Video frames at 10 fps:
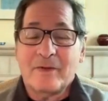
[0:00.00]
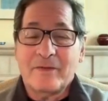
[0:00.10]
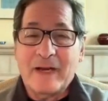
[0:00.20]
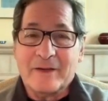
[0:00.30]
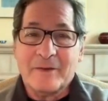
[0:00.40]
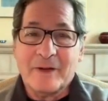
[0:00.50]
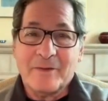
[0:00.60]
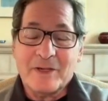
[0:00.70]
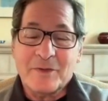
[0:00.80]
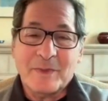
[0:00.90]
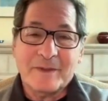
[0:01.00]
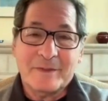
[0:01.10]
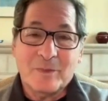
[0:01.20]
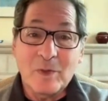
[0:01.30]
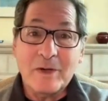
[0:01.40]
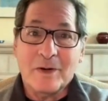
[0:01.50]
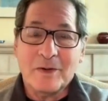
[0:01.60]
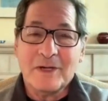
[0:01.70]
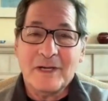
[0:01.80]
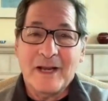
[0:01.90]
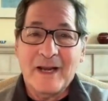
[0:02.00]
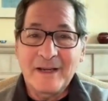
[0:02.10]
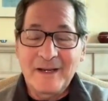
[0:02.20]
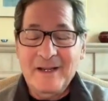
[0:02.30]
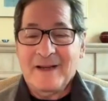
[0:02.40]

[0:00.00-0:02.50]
olfactory enrichment, 1 odor a night,